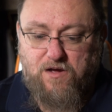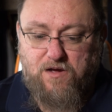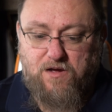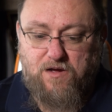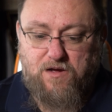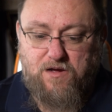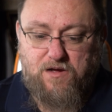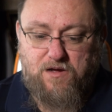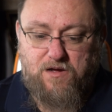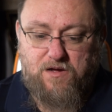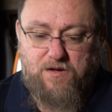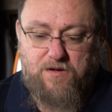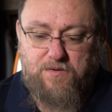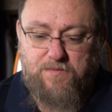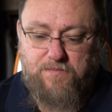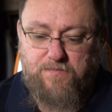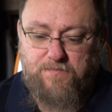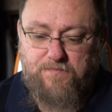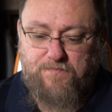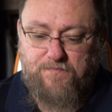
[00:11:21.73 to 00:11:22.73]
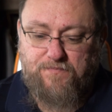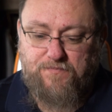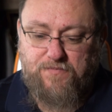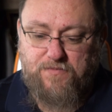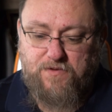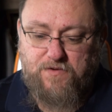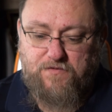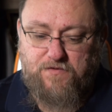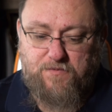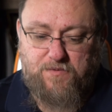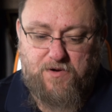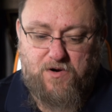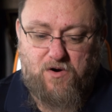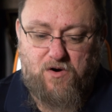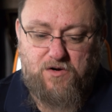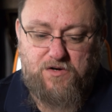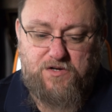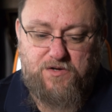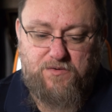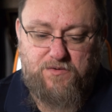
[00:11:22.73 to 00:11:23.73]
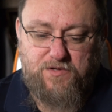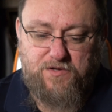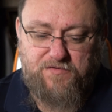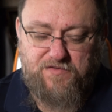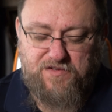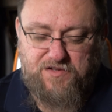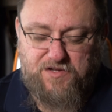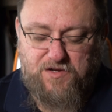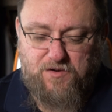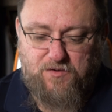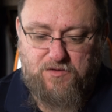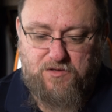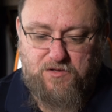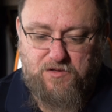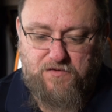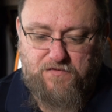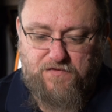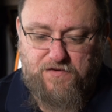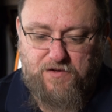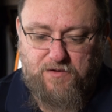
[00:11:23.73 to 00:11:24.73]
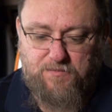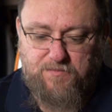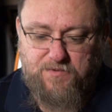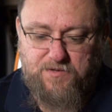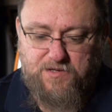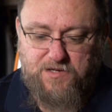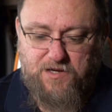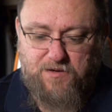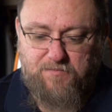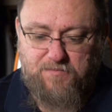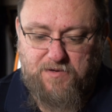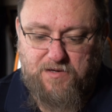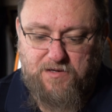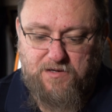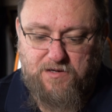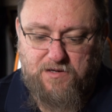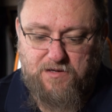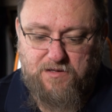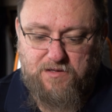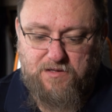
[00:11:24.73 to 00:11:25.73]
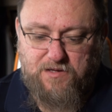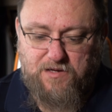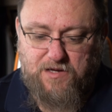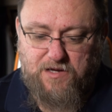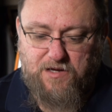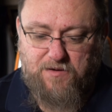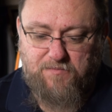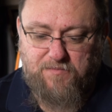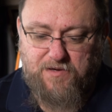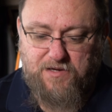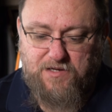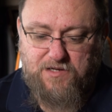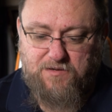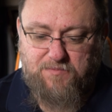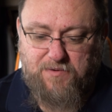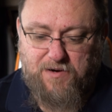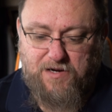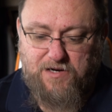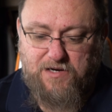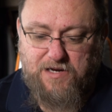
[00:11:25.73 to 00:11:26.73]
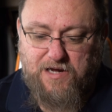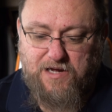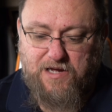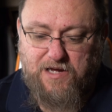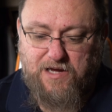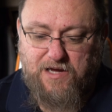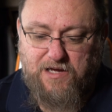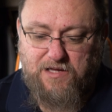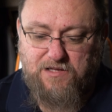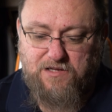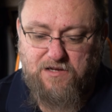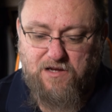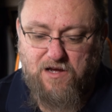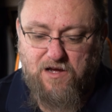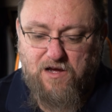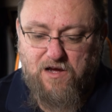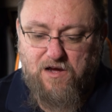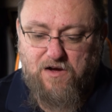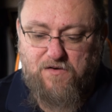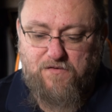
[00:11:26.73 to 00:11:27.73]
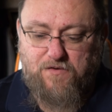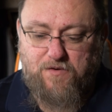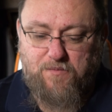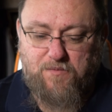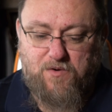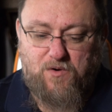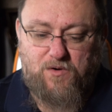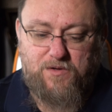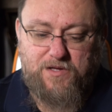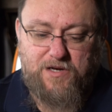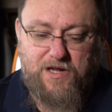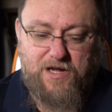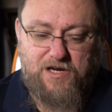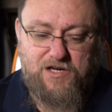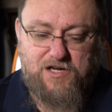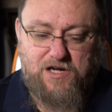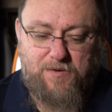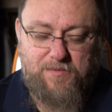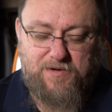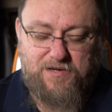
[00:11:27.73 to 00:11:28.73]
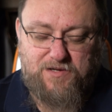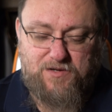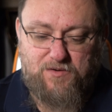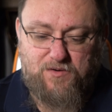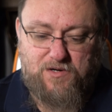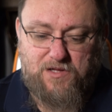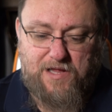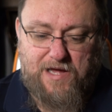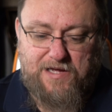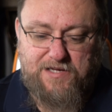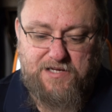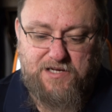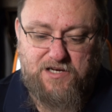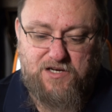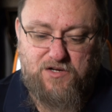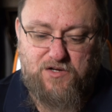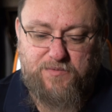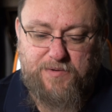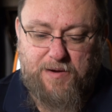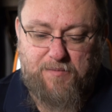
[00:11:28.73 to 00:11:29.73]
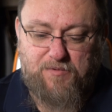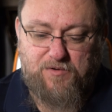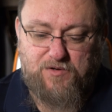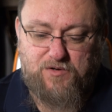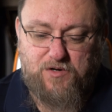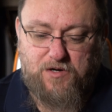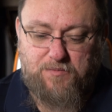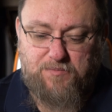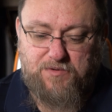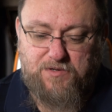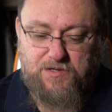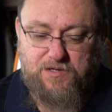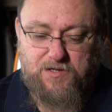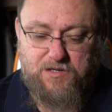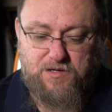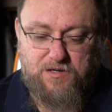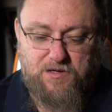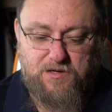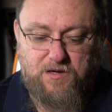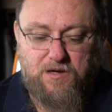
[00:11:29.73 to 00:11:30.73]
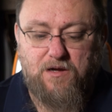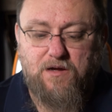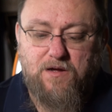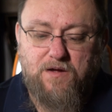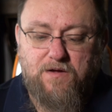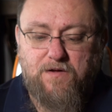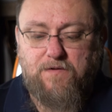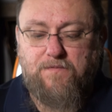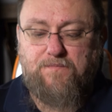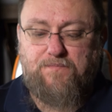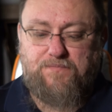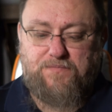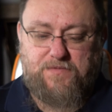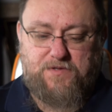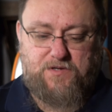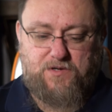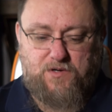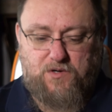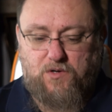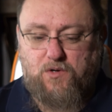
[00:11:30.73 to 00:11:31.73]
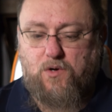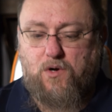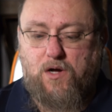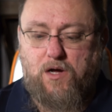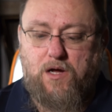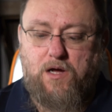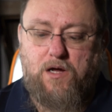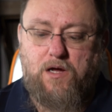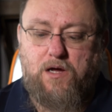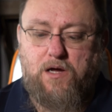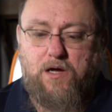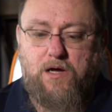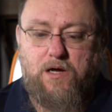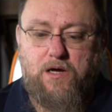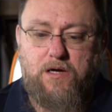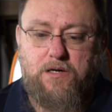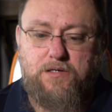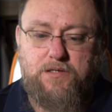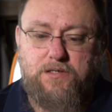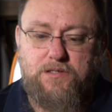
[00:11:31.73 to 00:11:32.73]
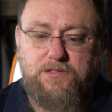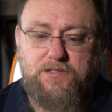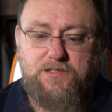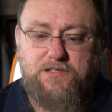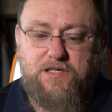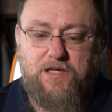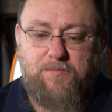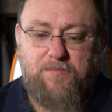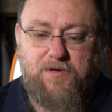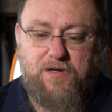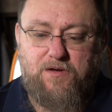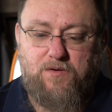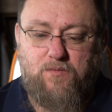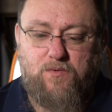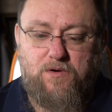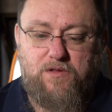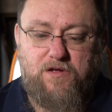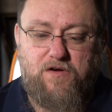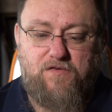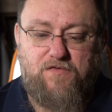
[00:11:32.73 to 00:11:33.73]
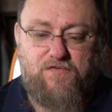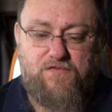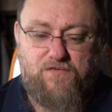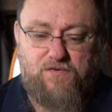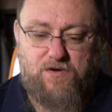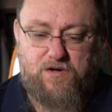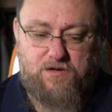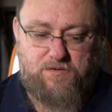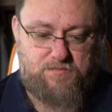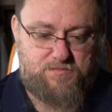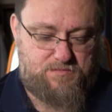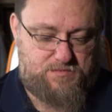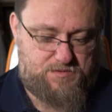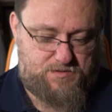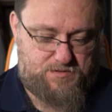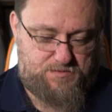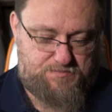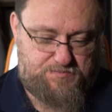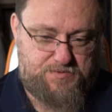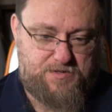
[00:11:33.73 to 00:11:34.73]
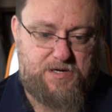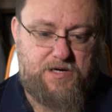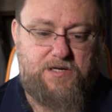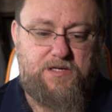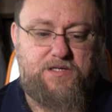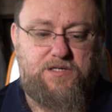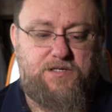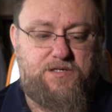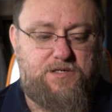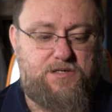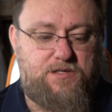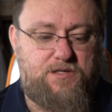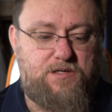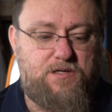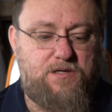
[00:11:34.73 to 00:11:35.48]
From the cartoons of his youth to the films he missed by decades, from Golden Age comics to classic newspaper strips. So, doesn't tell me where they're from, but